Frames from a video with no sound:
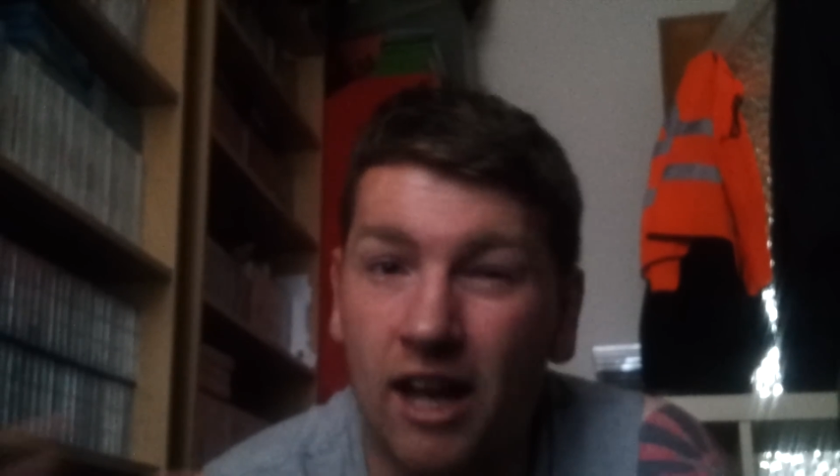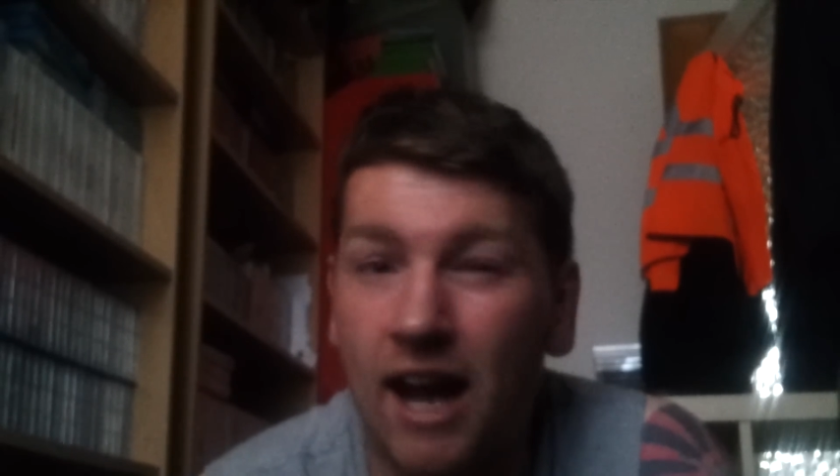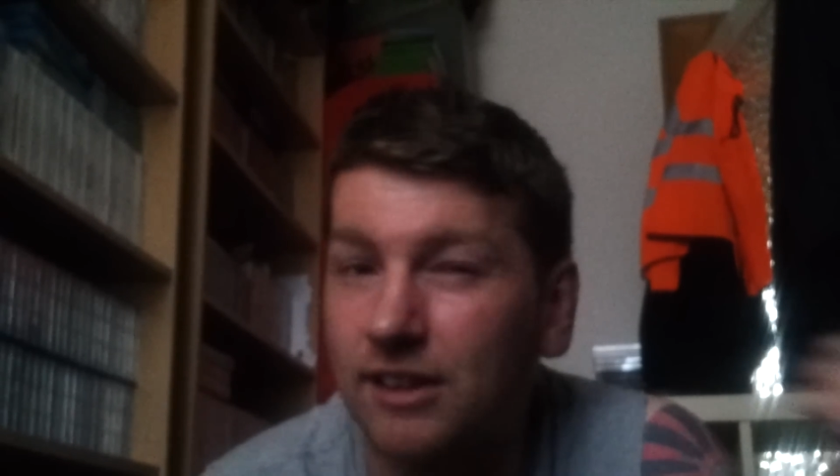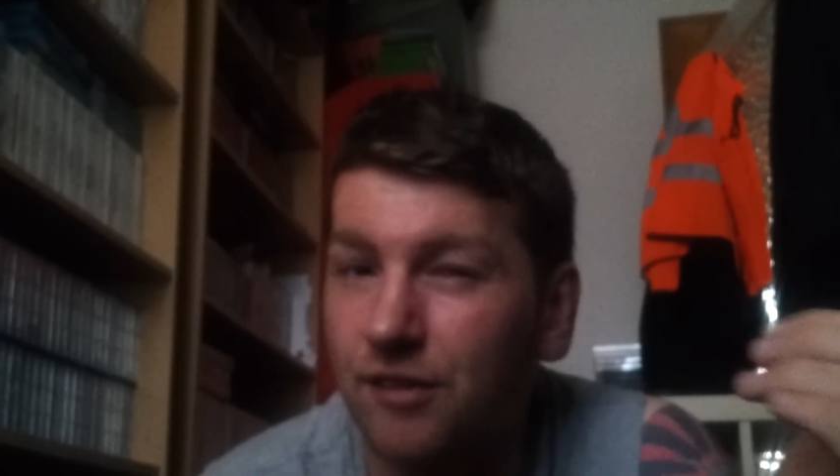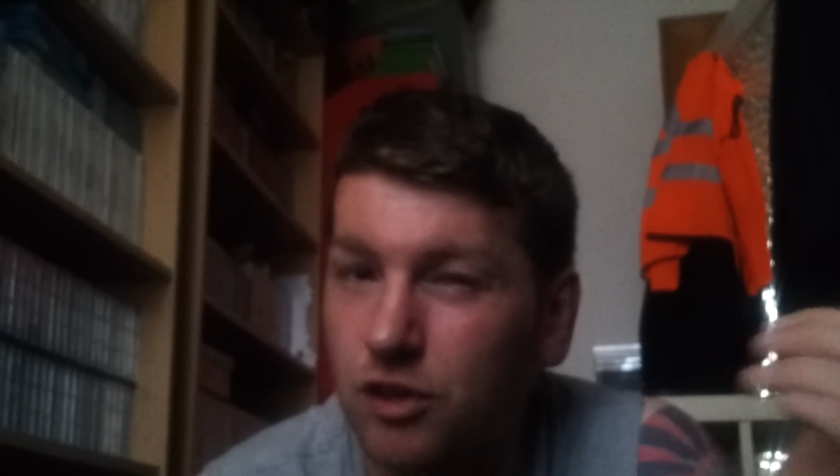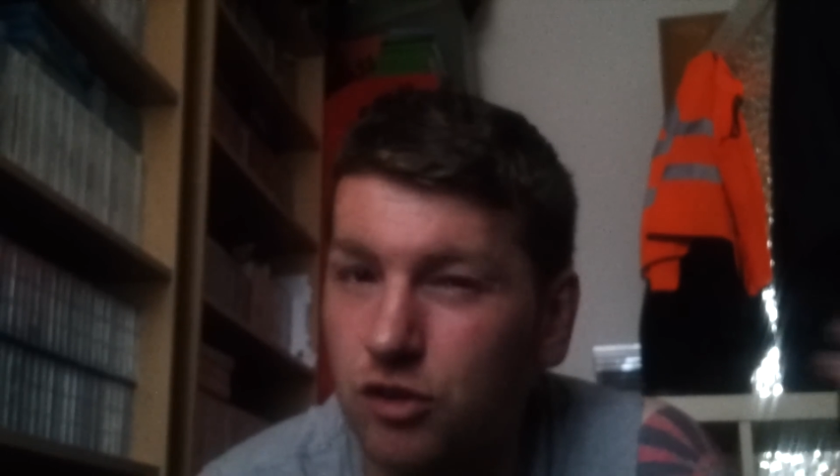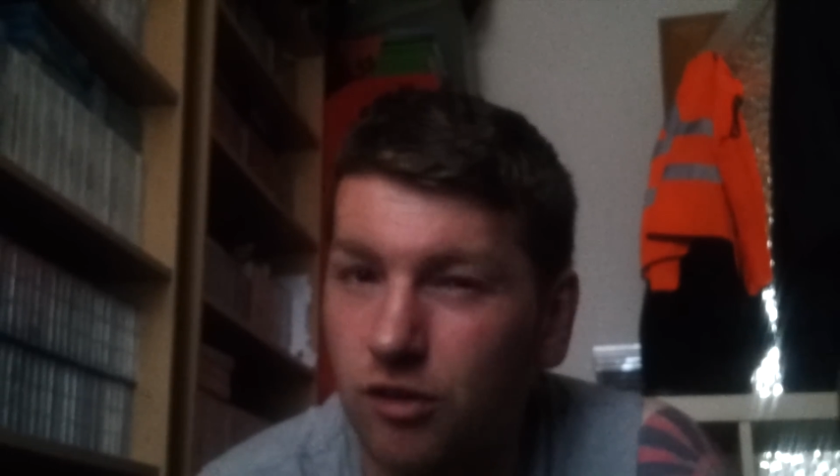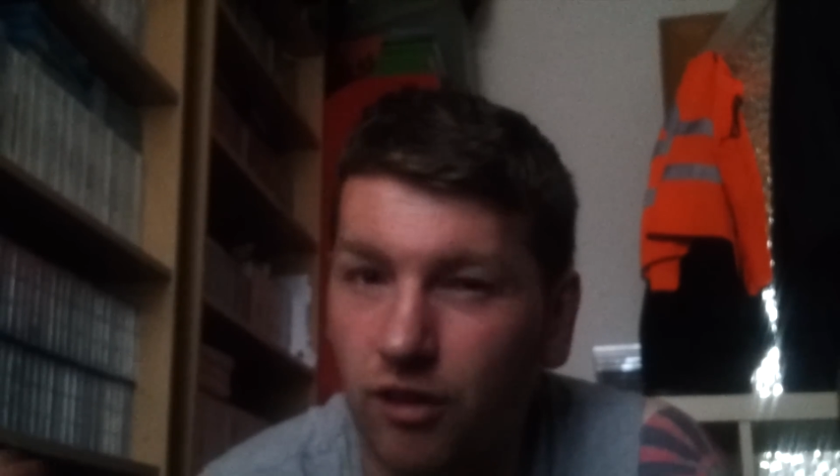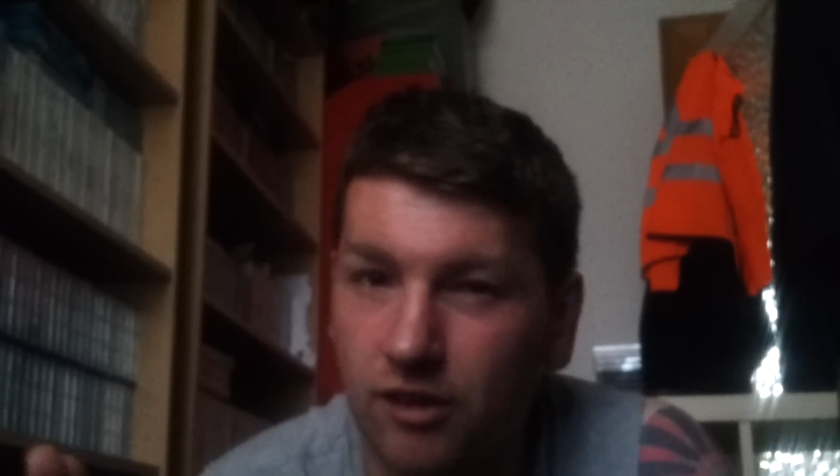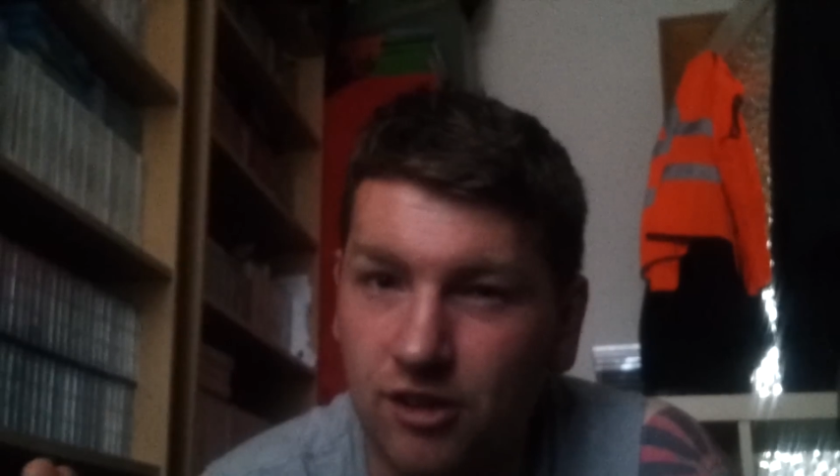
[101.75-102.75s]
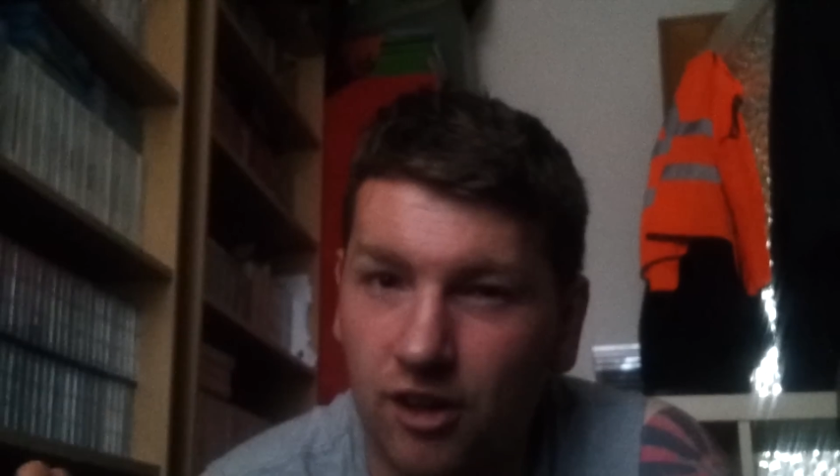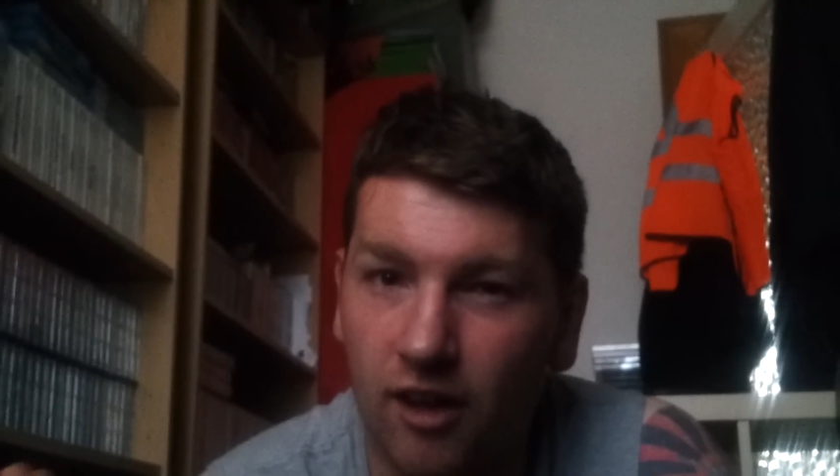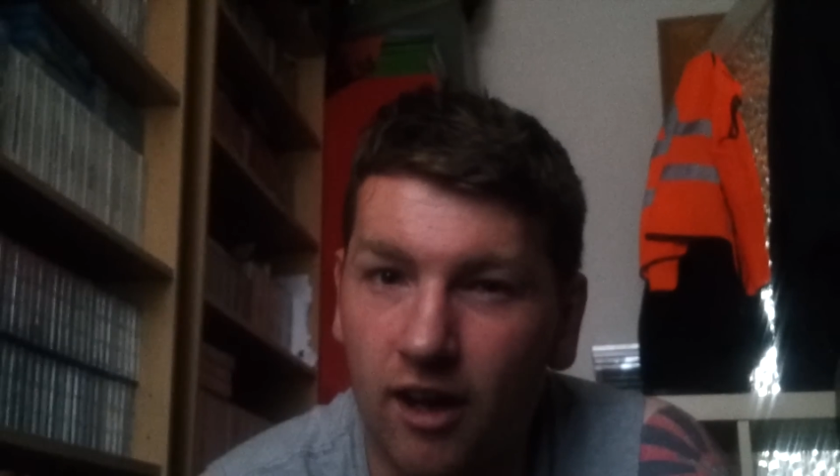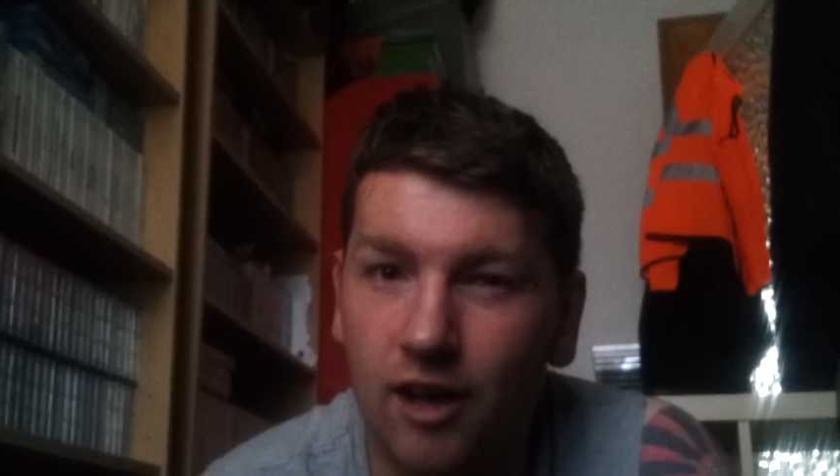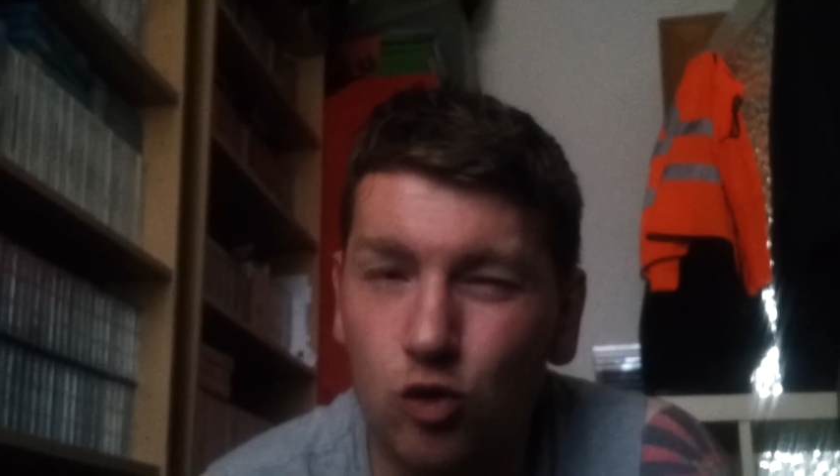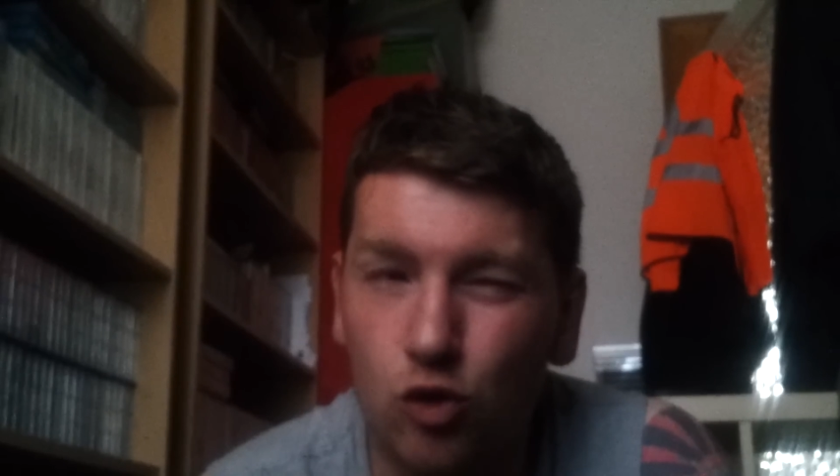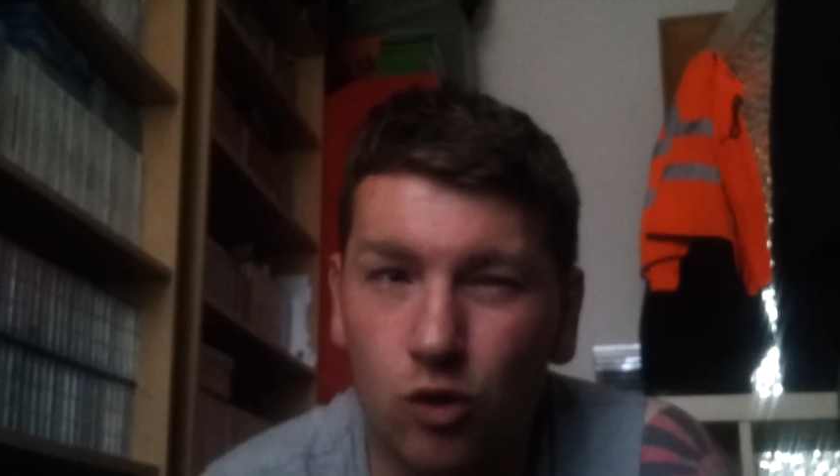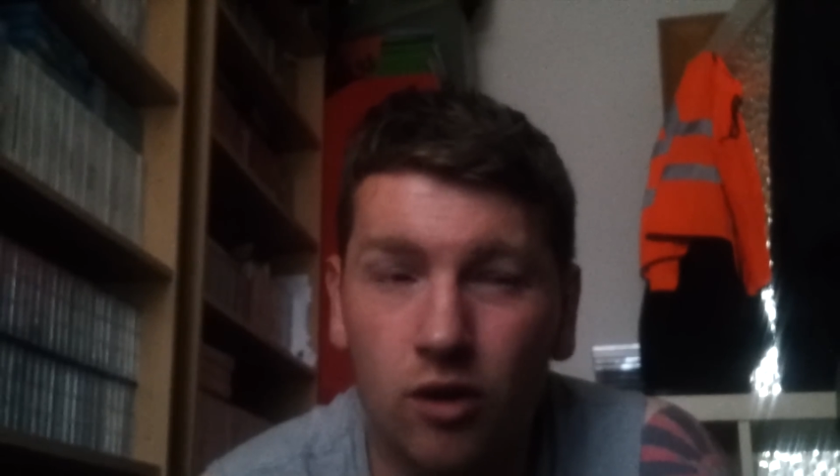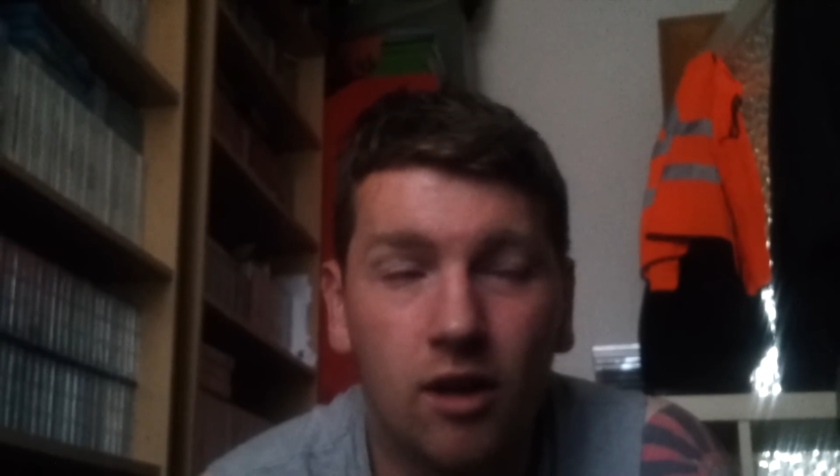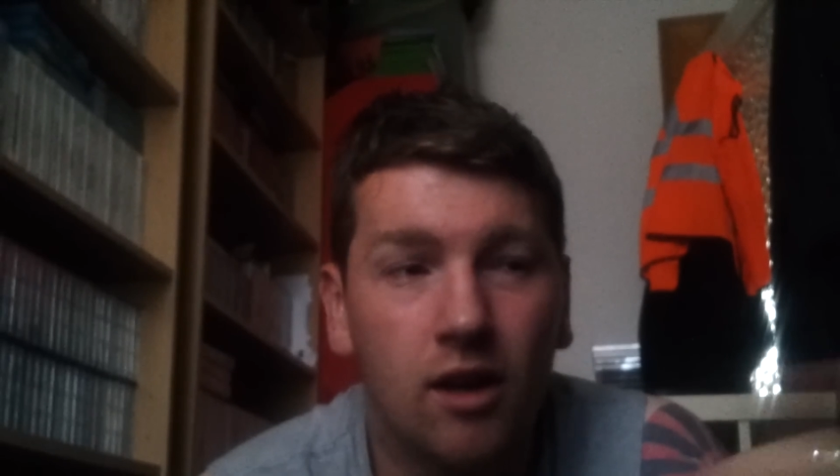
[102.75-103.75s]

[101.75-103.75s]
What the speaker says: Activision and things like that I knew.